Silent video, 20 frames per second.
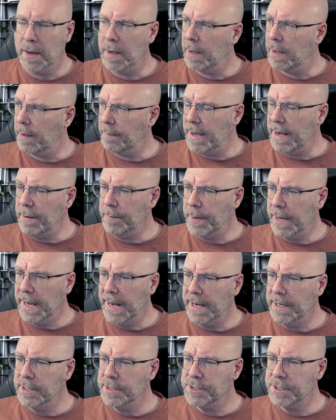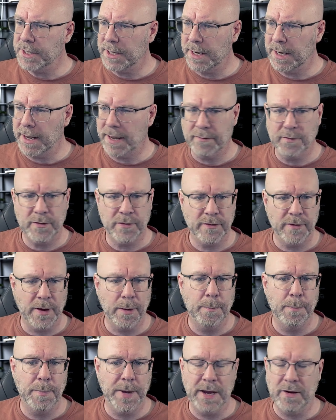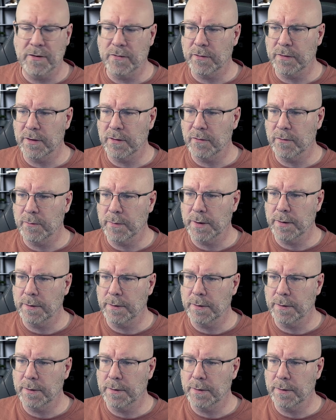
main page and I have a sub page for this one.